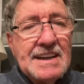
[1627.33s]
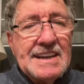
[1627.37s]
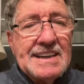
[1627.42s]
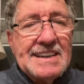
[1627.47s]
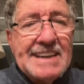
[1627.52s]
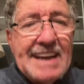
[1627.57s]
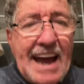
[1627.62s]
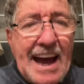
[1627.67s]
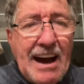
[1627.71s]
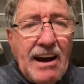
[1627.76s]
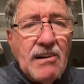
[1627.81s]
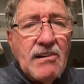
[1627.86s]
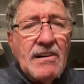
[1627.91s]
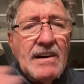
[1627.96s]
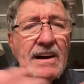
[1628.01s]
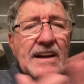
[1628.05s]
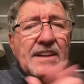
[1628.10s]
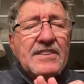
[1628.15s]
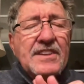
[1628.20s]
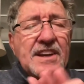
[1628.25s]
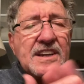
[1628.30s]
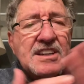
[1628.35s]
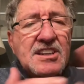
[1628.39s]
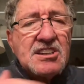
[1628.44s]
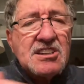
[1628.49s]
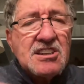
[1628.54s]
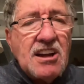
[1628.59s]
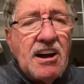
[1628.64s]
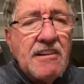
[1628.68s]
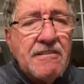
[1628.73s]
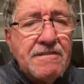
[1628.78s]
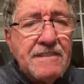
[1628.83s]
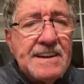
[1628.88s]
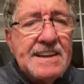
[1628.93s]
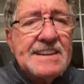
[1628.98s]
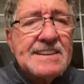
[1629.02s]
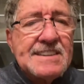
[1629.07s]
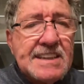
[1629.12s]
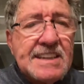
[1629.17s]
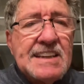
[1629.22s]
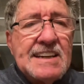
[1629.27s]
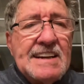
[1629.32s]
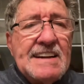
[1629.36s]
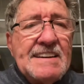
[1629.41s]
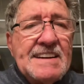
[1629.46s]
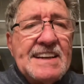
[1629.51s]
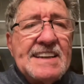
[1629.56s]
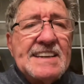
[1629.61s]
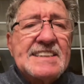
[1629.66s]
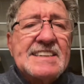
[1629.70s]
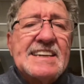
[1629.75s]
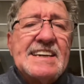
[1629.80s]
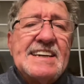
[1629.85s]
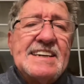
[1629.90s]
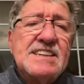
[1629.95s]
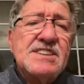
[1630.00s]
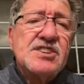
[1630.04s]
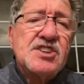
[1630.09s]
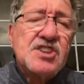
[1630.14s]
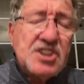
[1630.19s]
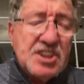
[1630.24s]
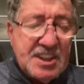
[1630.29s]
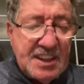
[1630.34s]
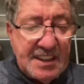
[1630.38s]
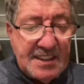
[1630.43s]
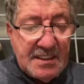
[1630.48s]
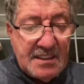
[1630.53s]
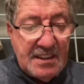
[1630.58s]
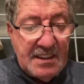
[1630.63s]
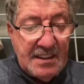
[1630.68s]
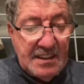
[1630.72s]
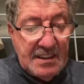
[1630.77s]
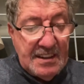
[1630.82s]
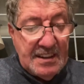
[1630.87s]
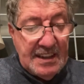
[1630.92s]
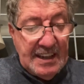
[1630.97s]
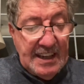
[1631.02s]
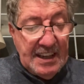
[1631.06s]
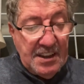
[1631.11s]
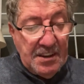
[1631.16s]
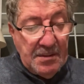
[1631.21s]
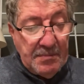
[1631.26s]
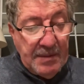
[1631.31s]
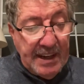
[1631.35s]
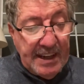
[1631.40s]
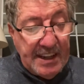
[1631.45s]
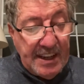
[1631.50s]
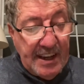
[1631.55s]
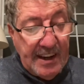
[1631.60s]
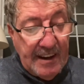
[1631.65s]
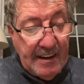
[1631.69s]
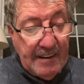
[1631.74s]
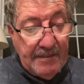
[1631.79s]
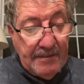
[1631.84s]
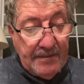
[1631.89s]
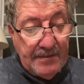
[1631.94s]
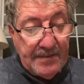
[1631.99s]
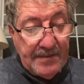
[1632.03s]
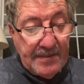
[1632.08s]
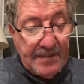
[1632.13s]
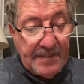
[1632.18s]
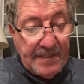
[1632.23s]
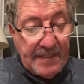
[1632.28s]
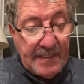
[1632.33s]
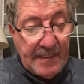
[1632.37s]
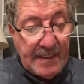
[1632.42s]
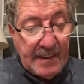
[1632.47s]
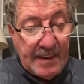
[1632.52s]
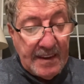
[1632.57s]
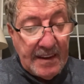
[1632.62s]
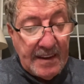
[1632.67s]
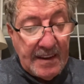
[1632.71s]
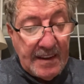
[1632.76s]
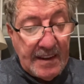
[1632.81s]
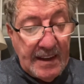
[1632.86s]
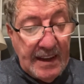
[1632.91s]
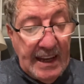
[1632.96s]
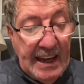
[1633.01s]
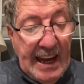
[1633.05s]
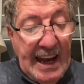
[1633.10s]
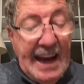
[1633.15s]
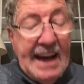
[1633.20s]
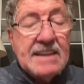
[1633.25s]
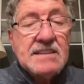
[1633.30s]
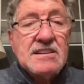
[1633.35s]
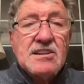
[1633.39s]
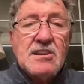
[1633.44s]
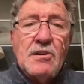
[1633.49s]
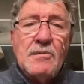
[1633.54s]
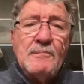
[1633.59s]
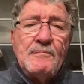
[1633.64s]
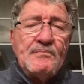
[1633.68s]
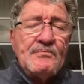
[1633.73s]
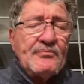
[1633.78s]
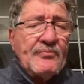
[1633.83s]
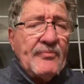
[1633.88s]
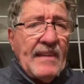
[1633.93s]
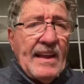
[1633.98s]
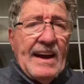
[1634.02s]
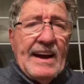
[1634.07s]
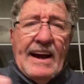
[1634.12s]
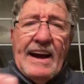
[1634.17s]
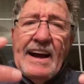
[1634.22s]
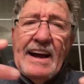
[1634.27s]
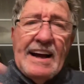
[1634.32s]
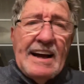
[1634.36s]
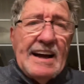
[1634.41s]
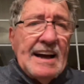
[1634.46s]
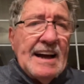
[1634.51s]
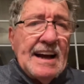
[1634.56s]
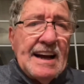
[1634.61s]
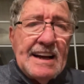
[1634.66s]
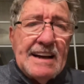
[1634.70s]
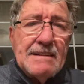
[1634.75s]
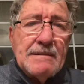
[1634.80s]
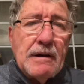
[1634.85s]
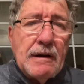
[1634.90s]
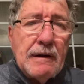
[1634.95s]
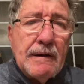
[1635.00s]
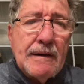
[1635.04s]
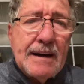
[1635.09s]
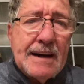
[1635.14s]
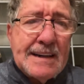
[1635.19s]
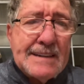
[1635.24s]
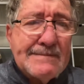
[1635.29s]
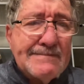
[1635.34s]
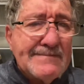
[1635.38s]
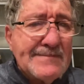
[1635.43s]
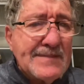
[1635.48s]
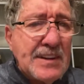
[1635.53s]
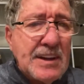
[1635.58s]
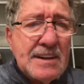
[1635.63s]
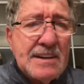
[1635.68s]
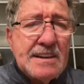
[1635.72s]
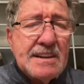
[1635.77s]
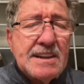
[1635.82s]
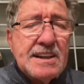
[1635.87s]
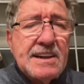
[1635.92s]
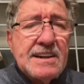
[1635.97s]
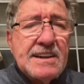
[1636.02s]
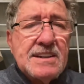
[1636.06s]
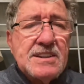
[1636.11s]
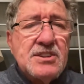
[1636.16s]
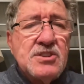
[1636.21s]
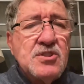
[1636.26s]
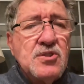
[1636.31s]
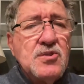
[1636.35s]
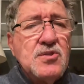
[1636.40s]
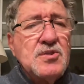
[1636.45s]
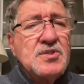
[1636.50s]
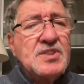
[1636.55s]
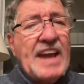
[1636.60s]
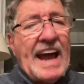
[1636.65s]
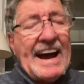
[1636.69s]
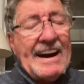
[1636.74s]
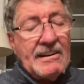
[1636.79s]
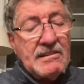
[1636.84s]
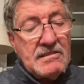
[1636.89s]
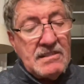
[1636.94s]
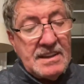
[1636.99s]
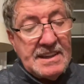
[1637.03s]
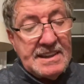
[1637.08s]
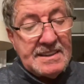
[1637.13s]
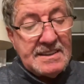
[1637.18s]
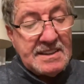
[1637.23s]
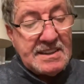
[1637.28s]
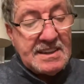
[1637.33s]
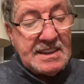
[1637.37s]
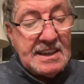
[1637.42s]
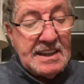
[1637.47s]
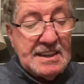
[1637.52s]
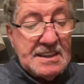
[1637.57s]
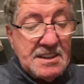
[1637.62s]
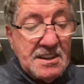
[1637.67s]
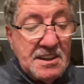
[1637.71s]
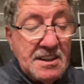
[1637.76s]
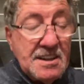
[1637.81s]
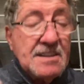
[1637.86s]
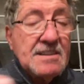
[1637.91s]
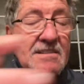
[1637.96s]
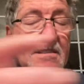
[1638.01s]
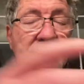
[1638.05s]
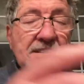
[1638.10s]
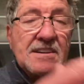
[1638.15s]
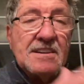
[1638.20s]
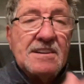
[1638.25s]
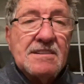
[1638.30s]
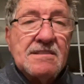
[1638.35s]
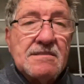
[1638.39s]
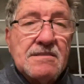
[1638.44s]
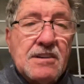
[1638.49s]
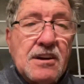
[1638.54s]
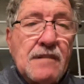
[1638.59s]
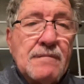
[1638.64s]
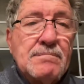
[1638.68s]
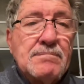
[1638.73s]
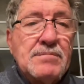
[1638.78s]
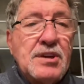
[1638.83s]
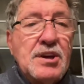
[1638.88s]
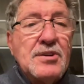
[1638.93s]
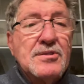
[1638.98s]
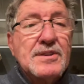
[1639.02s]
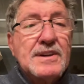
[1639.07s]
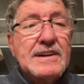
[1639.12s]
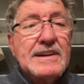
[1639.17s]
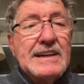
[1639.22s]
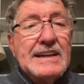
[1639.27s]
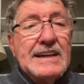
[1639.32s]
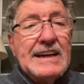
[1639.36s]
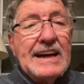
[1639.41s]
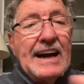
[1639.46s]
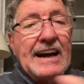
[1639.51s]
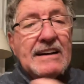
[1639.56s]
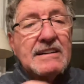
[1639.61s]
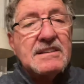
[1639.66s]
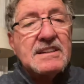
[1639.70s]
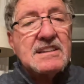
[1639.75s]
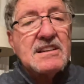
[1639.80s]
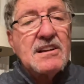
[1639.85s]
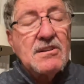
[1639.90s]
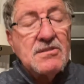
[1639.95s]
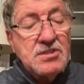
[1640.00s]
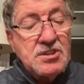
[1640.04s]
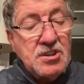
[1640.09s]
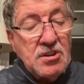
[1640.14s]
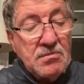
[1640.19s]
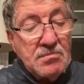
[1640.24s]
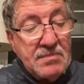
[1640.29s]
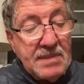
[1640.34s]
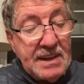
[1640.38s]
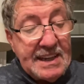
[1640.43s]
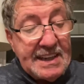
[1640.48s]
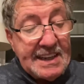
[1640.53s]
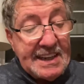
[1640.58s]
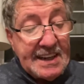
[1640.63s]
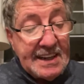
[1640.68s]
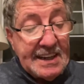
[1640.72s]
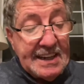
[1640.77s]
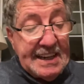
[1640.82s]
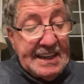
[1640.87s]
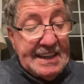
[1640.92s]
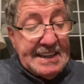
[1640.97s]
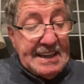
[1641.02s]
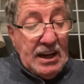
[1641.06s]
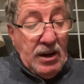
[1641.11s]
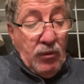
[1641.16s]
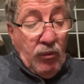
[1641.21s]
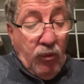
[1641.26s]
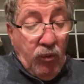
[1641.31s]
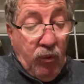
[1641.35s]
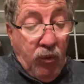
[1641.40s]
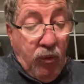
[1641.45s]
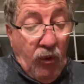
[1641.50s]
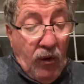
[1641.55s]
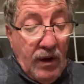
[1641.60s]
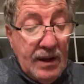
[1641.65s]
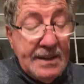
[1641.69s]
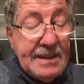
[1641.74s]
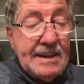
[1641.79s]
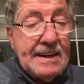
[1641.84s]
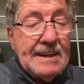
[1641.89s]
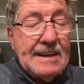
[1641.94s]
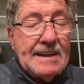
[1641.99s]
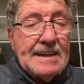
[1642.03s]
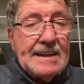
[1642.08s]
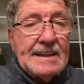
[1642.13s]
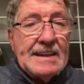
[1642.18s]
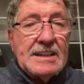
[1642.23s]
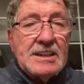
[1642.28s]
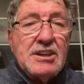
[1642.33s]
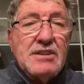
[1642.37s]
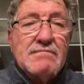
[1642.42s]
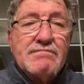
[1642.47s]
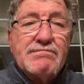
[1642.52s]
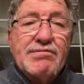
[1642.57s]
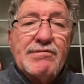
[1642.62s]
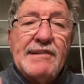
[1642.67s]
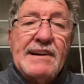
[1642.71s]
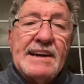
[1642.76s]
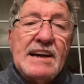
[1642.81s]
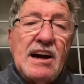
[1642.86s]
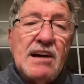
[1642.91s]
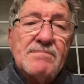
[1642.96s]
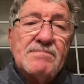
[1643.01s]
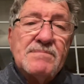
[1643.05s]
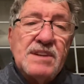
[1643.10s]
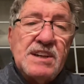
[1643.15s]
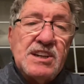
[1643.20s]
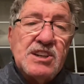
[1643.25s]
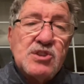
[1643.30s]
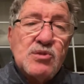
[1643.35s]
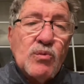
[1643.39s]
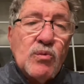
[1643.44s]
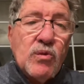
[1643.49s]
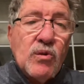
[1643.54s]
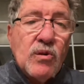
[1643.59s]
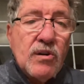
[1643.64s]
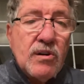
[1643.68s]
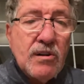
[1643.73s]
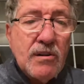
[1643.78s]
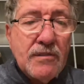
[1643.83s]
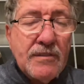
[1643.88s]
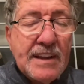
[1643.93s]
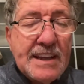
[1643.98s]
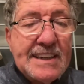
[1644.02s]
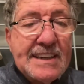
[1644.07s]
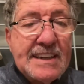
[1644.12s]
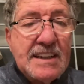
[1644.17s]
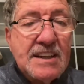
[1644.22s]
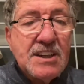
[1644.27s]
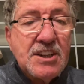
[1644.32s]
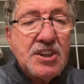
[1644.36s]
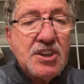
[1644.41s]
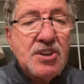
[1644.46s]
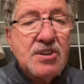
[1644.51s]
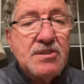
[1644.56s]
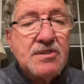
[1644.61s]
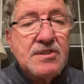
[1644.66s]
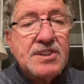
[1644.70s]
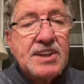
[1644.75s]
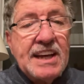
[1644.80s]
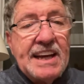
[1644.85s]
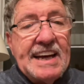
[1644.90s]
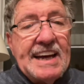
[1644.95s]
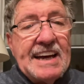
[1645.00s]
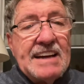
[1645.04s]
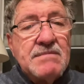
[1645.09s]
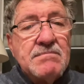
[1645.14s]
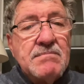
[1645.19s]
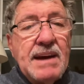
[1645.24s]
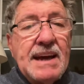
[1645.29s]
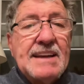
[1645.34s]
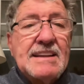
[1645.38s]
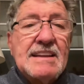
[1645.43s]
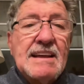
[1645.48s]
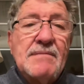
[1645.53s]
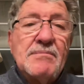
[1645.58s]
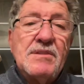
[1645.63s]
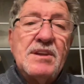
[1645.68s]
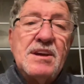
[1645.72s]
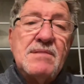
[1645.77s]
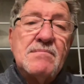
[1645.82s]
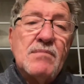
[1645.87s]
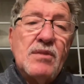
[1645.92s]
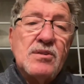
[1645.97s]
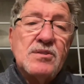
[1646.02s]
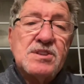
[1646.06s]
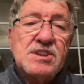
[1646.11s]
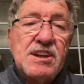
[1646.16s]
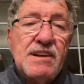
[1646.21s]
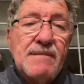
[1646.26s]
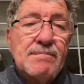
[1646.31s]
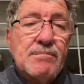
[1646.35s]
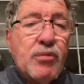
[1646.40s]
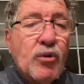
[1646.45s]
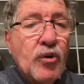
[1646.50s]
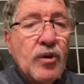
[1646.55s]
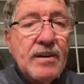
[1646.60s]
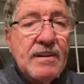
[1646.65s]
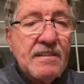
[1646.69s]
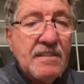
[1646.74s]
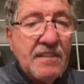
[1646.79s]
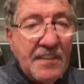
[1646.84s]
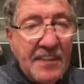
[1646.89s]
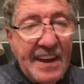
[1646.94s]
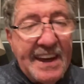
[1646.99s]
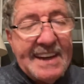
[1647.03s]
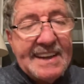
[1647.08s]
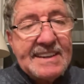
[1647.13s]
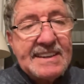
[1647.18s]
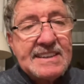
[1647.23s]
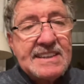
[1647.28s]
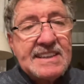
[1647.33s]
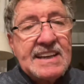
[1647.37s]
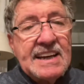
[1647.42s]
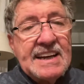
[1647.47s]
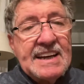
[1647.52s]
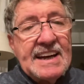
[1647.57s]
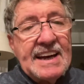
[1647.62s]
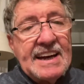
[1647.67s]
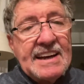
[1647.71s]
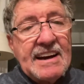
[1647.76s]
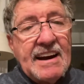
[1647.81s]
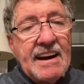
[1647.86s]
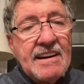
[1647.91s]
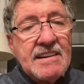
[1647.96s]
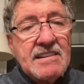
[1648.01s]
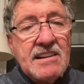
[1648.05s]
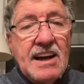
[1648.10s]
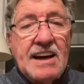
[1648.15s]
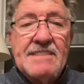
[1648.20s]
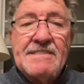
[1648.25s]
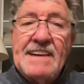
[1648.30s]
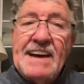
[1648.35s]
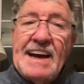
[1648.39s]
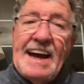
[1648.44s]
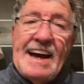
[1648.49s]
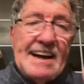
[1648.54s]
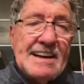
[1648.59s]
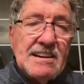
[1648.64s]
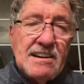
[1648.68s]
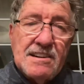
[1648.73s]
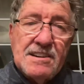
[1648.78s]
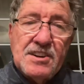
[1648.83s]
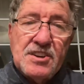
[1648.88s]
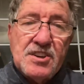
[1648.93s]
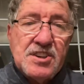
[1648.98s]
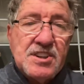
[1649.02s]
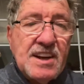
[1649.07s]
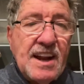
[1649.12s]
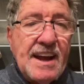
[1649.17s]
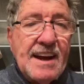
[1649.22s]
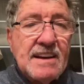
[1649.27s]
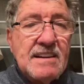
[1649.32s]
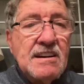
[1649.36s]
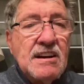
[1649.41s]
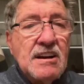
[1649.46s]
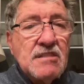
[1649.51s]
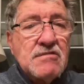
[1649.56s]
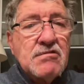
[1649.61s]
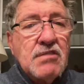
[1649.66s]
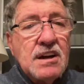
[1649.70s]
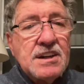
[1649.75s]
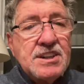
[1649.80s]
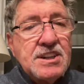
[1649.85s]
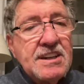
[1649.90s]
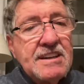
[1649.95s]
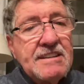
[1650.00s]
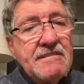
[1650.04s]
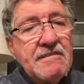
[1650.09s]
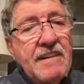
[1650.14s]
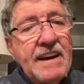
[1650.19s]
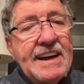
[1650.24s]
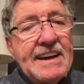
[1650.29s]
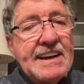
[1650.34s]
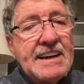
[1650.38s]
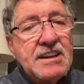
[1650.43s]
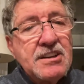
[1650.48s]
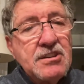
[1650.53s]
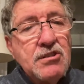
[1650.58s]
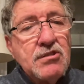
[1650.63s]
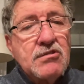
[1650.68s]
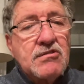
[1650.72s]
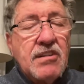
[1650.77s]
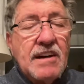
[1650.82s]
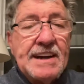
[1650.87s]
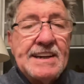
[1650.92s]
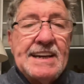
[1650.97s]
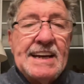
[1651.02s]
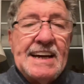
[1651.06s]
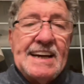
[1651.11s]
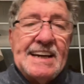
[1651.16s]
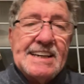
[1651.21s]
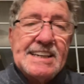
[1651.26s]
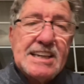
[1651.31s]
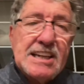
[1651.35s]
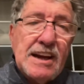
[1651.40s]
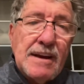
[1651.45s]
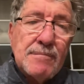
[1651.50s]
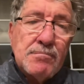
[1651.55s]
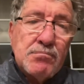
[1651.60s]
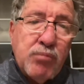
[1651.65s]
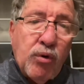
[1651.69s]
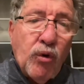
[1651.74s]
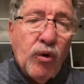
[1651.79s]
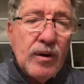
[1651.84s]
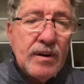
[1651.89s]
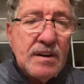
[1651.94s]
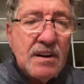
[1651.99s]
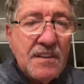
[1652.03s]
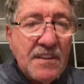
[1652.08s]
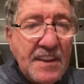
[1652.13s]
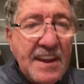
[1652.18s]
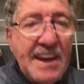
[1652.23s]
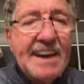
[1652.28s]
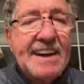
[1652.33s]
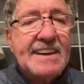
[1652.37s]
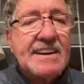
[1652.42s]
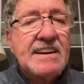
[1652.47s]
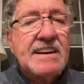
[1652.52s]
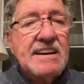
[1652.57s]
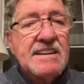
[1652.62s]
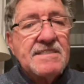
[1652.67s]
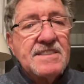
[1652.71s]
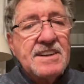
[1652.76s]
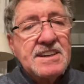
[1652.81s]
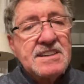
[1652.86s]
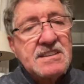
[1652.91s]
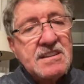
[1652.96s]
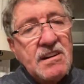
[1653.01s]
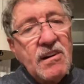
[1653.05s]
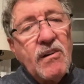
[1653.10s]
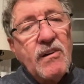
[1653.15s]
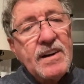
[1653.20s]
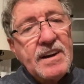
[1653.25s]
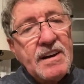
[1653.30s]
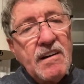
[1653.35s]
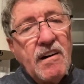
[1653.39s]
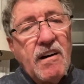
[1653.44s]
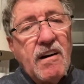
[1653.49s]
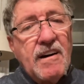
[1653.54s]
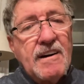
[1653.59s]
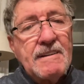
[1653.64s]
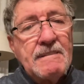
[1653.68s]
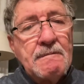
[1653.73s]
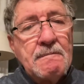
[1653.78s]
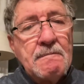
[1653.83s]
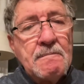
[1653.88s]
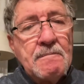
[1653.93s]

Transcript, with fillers: Now, this stuff is, is instant in the media. And so, uh, uh the, the news outlets, the, the computer, our social media want to bring up these worldly issues and make them the most important things in our life. And understand, Russia invading Ukraine is an important thing that's going on.